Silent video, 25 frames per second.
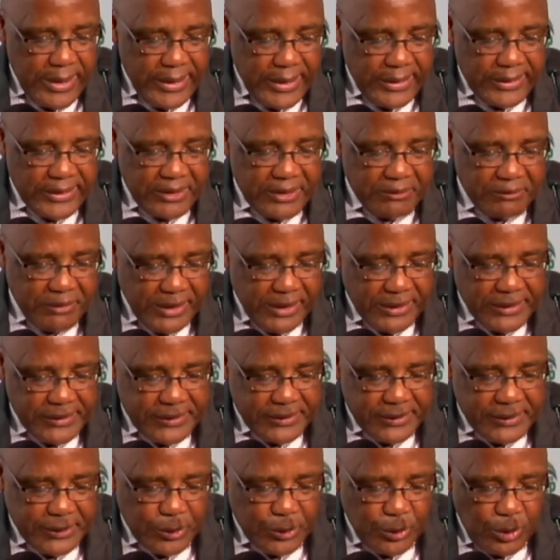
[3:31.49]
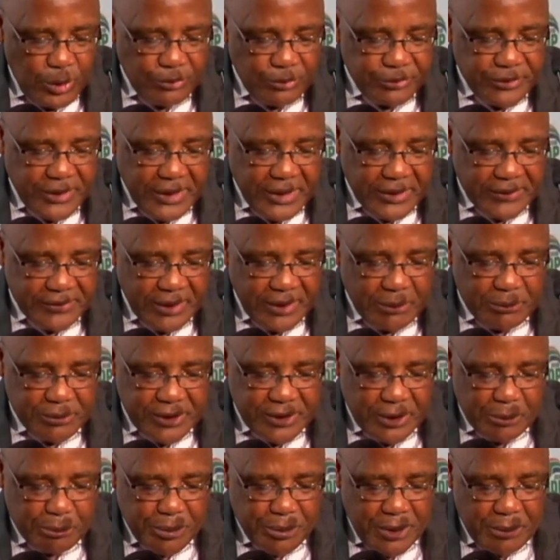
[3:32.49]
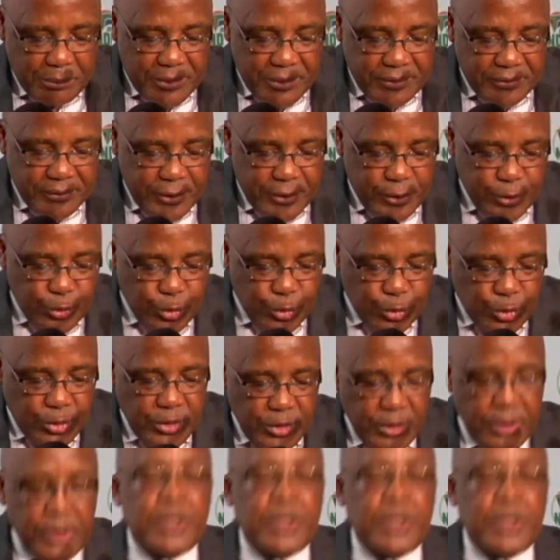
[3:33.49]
and the validity of the exemption permits issued